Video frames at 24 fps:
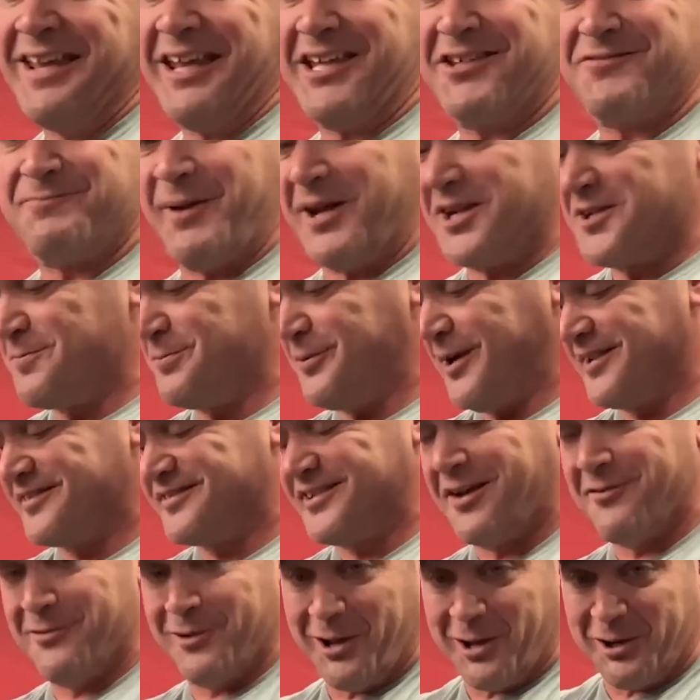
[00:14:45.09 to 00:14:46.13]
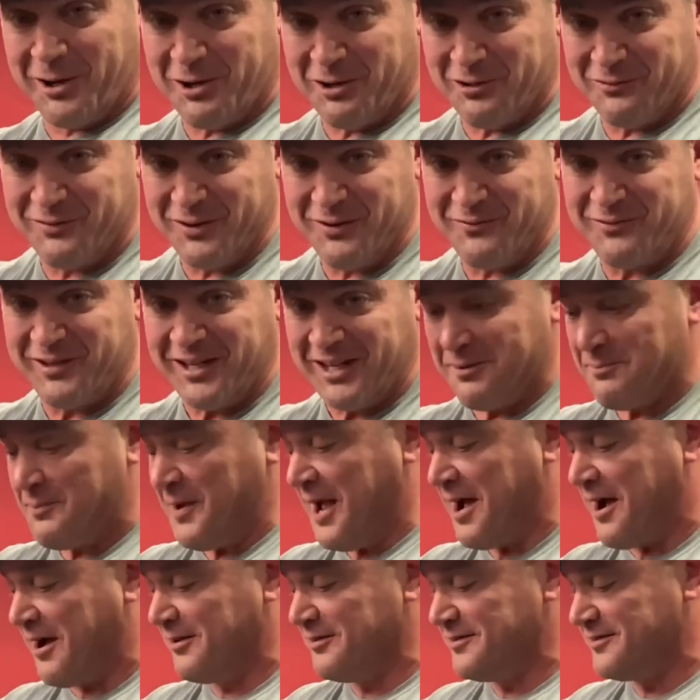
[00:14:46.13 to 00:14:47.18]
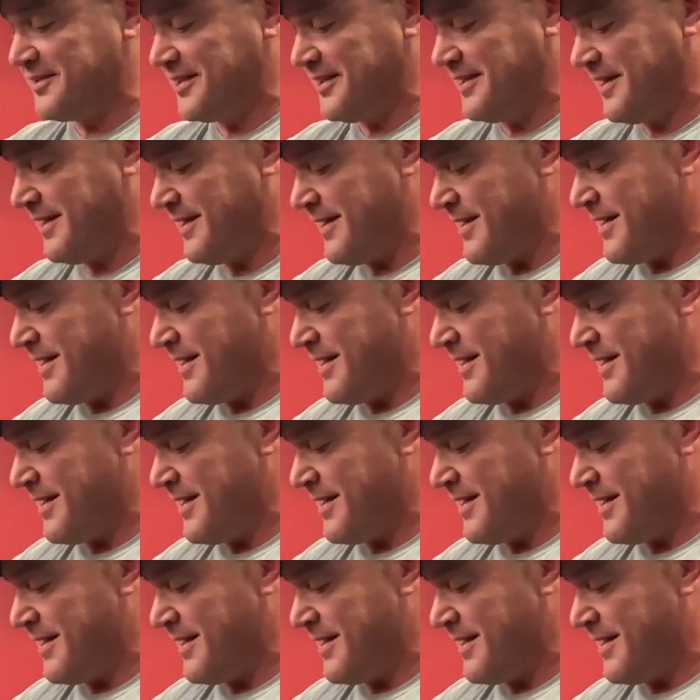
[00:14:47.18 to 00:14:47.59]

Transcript: He's bench pressed seven hundred fifteen pounds,